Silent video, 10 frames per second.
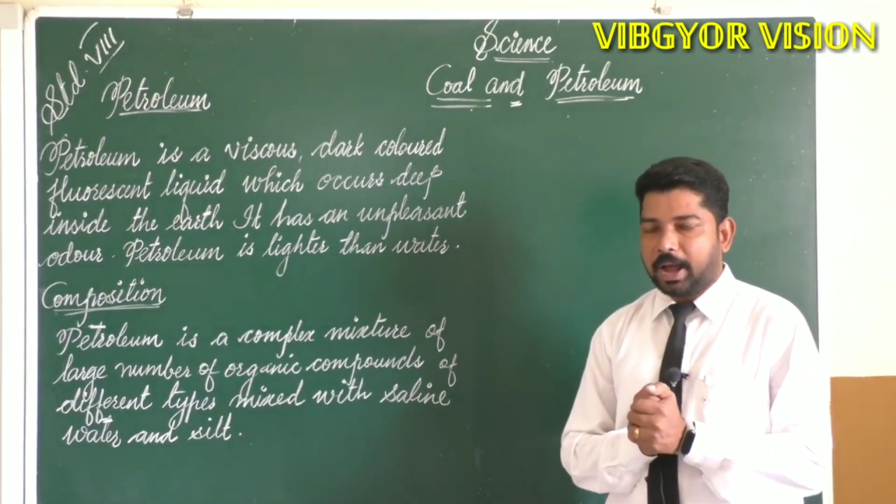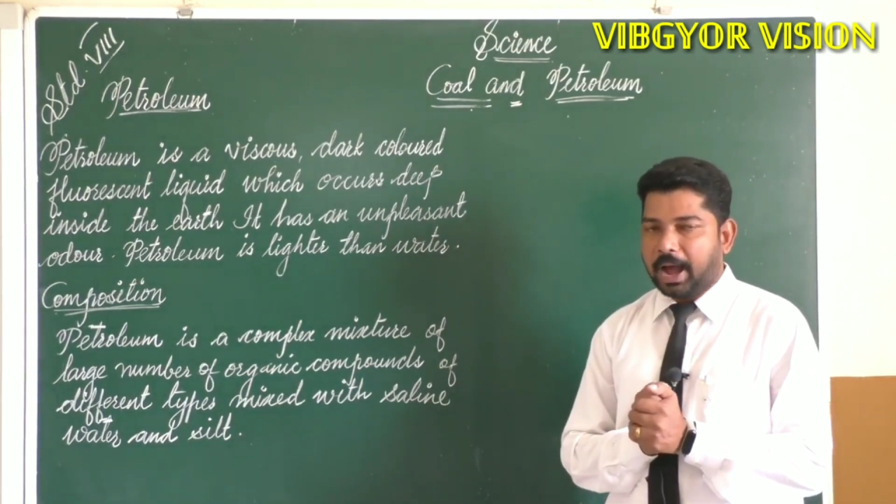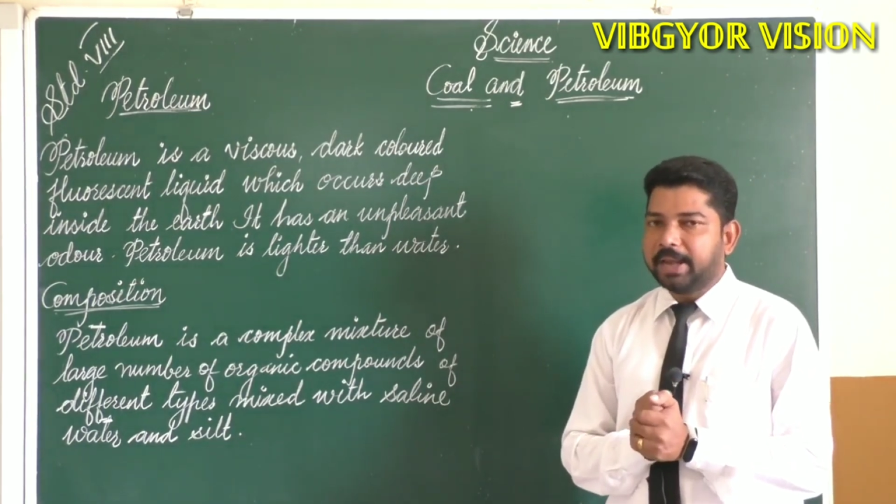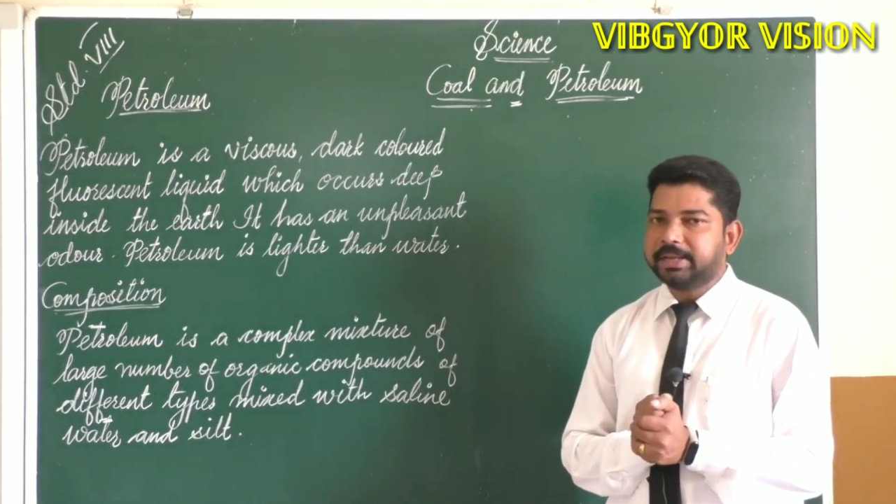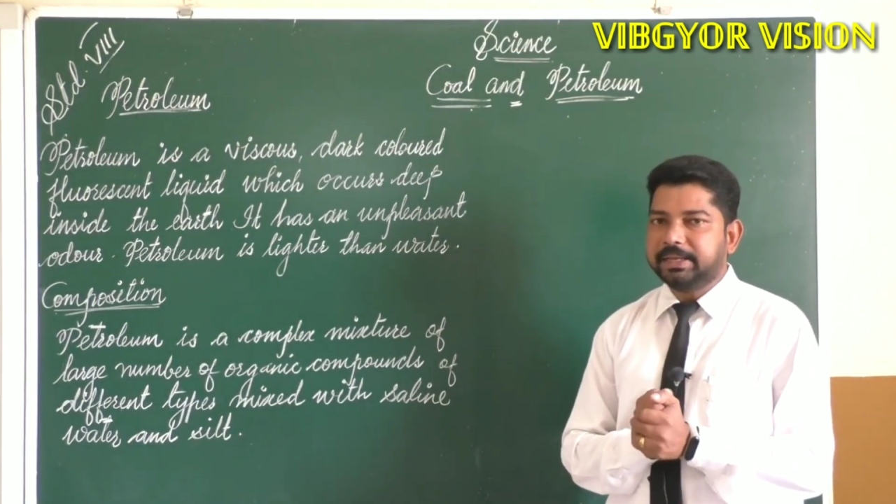
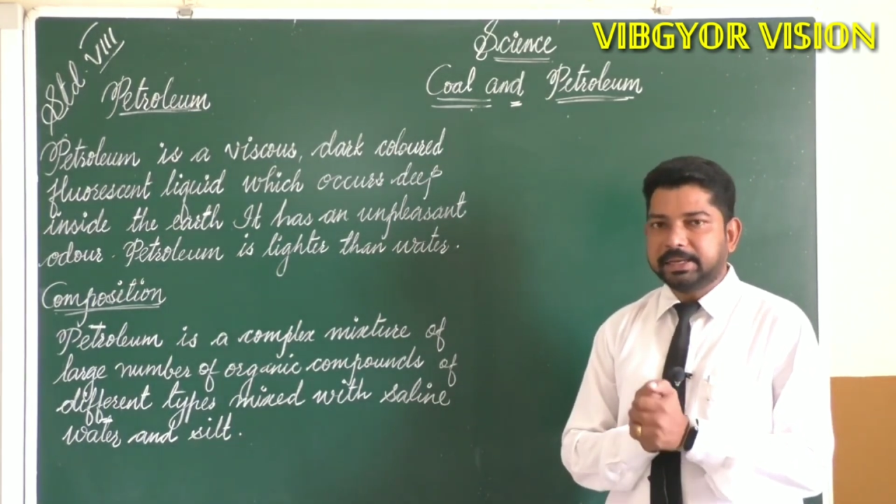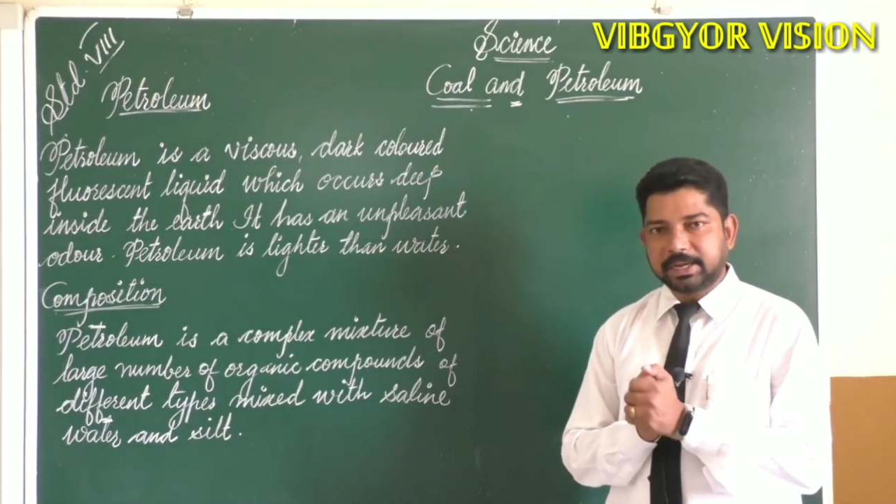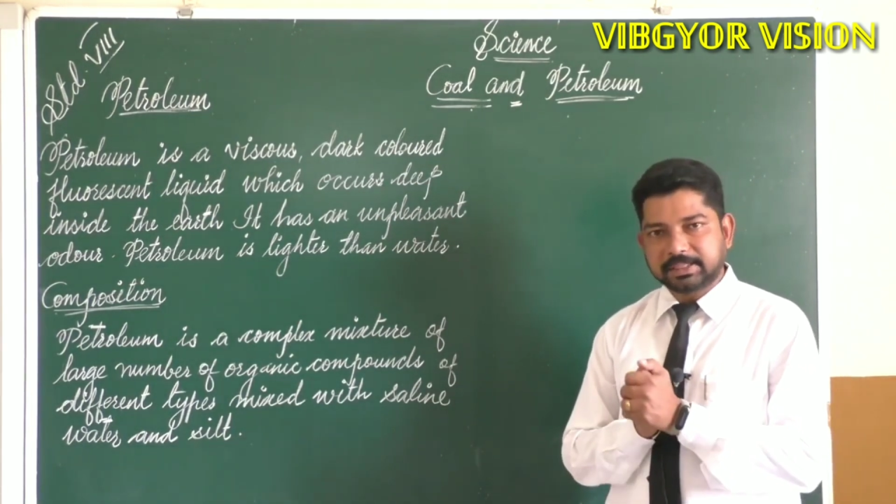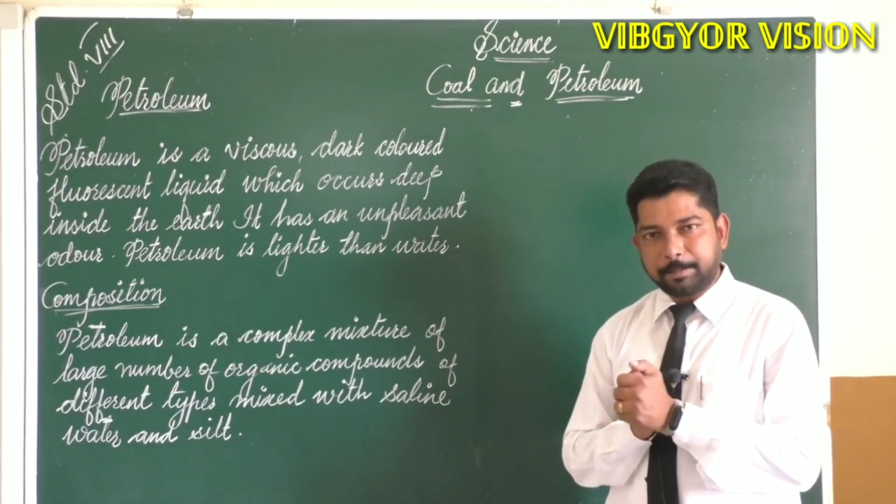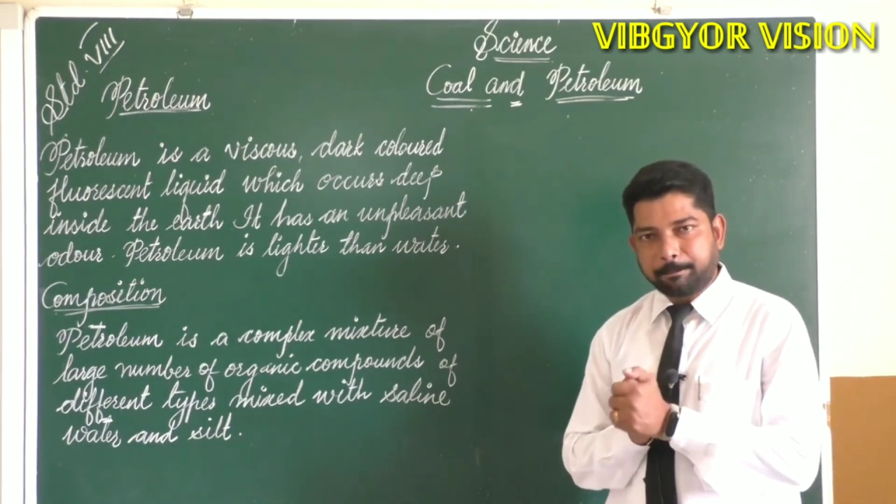and
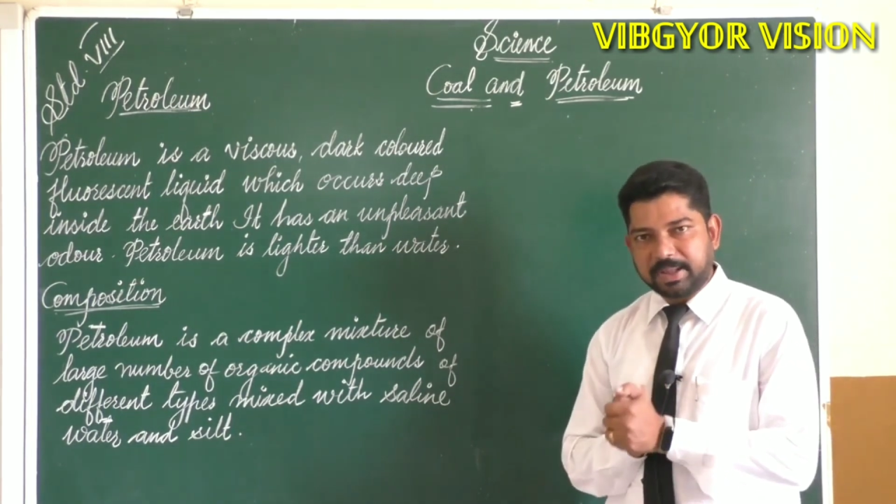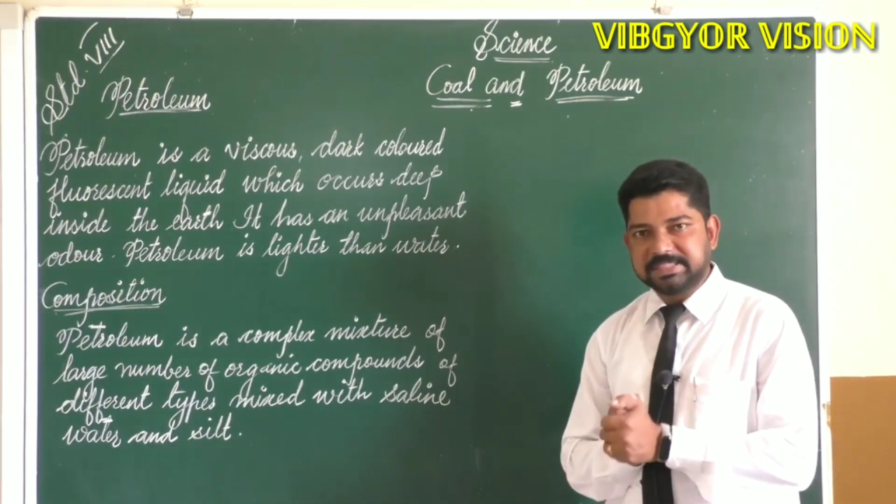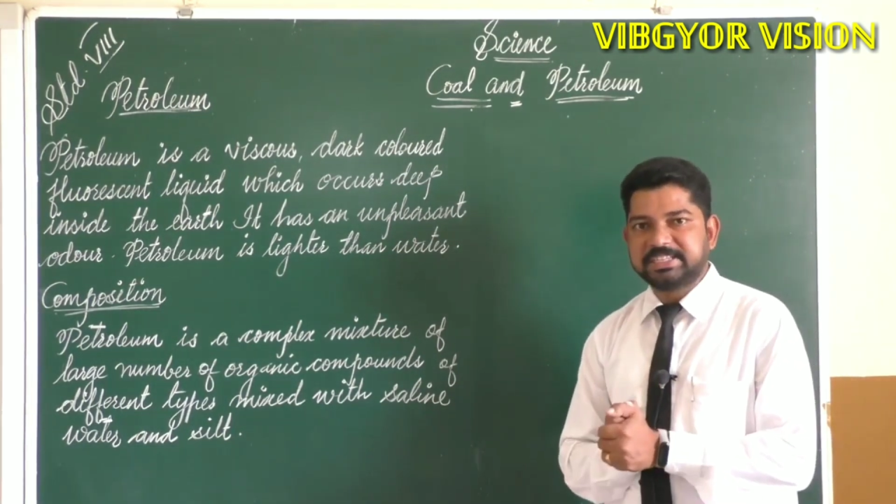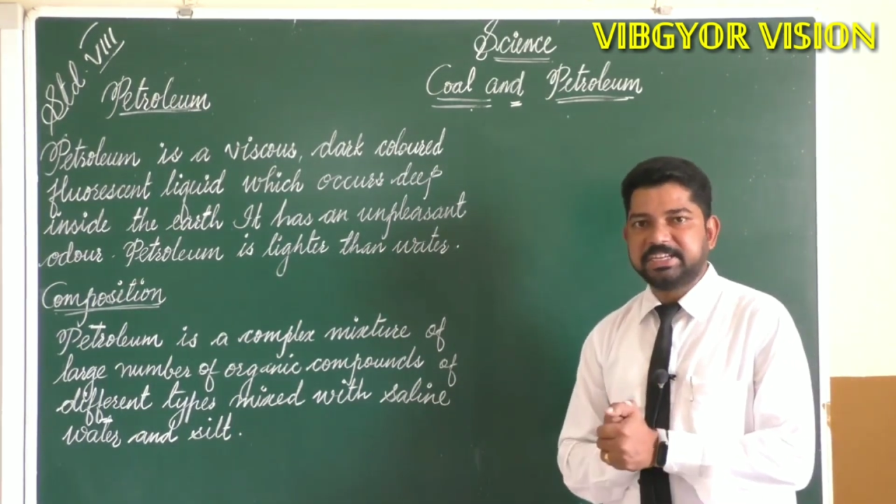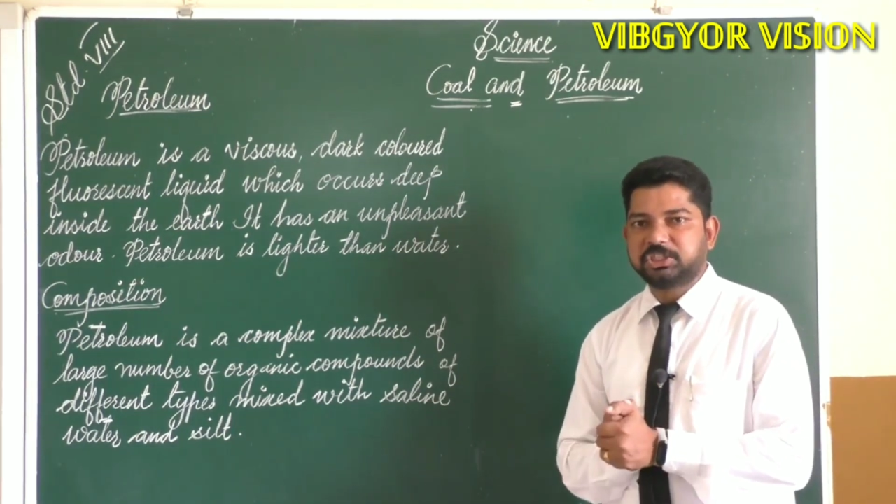it has a
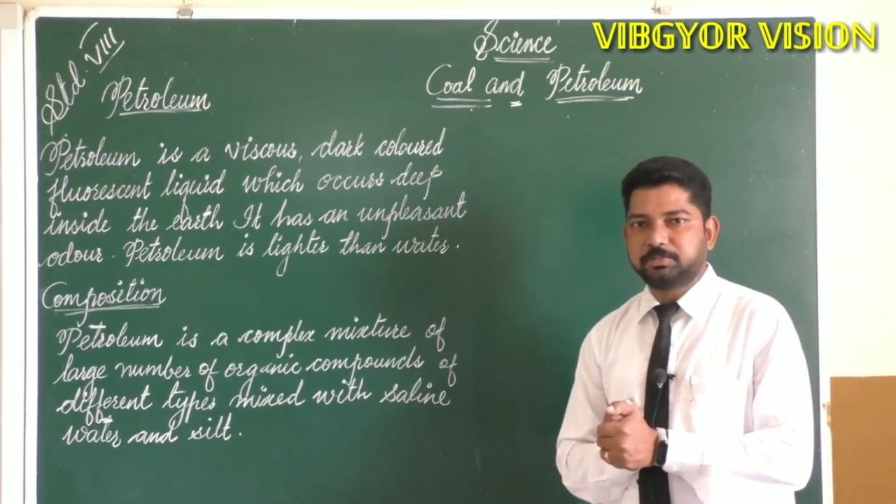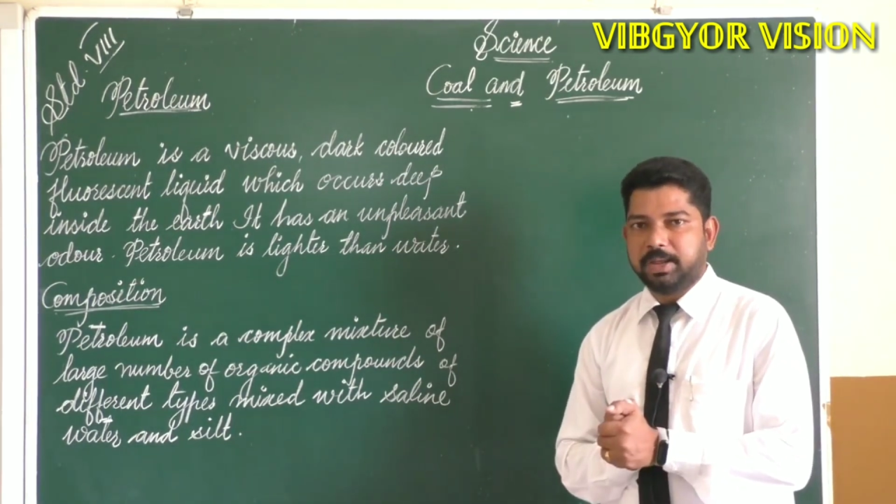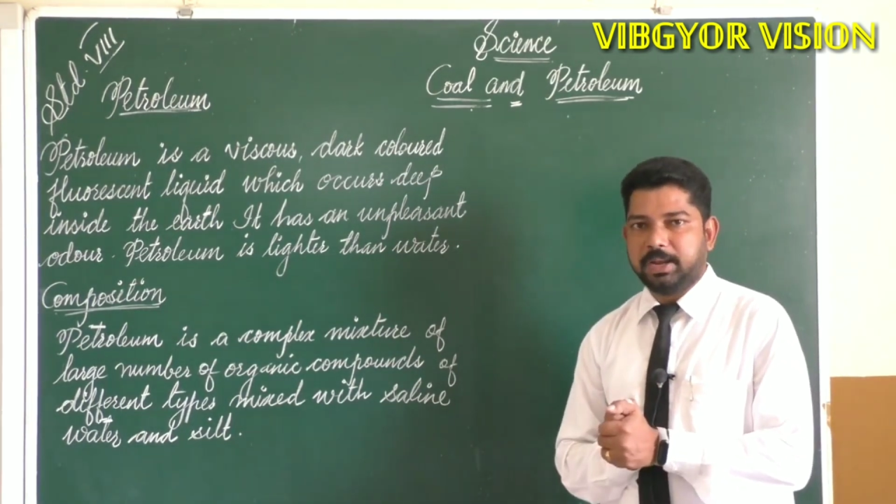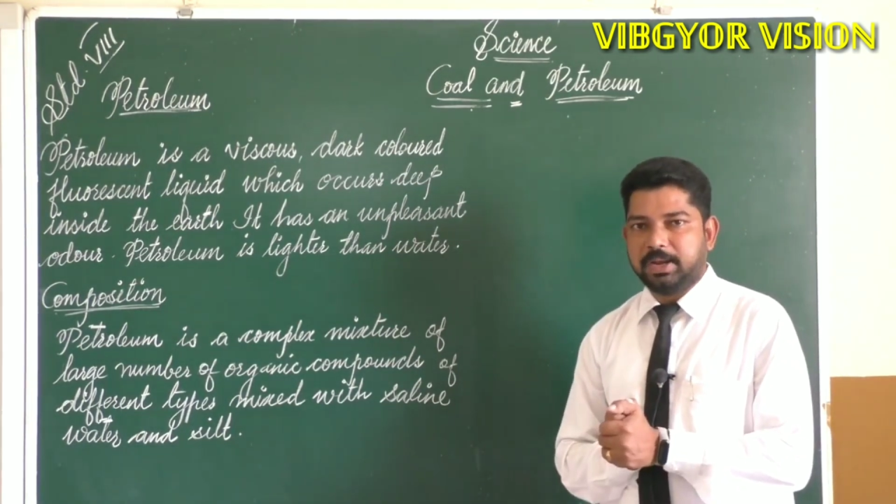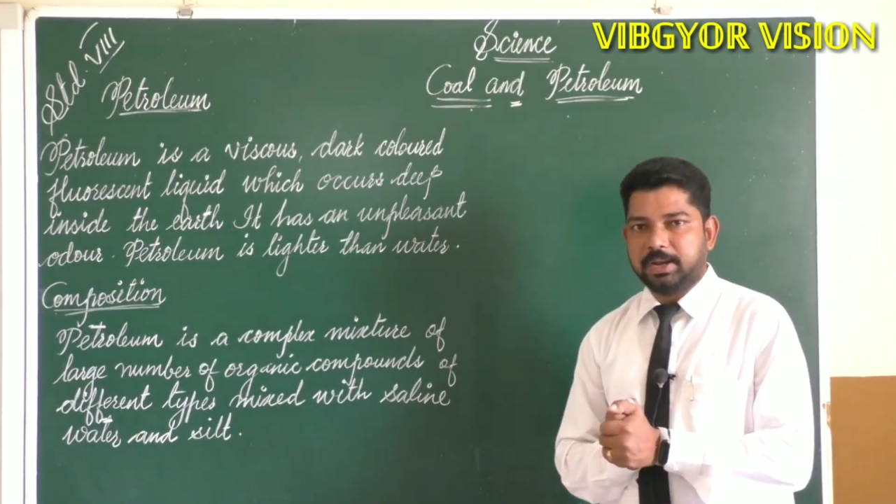pungent
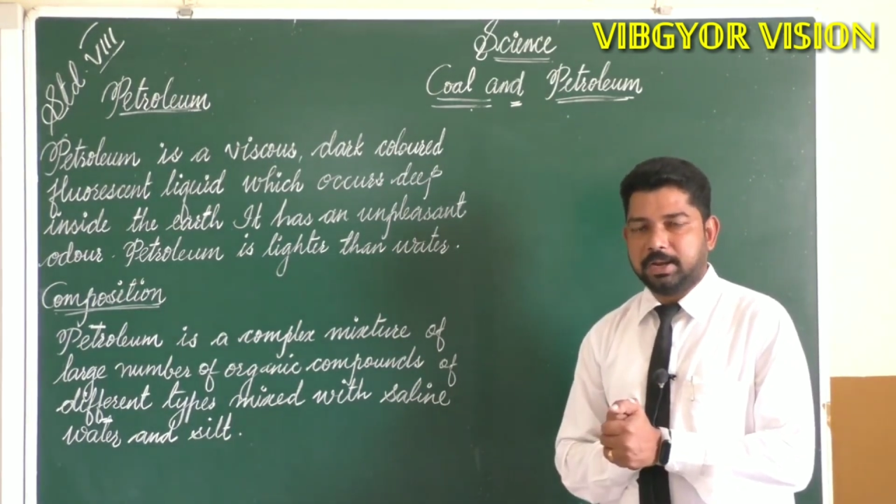smell.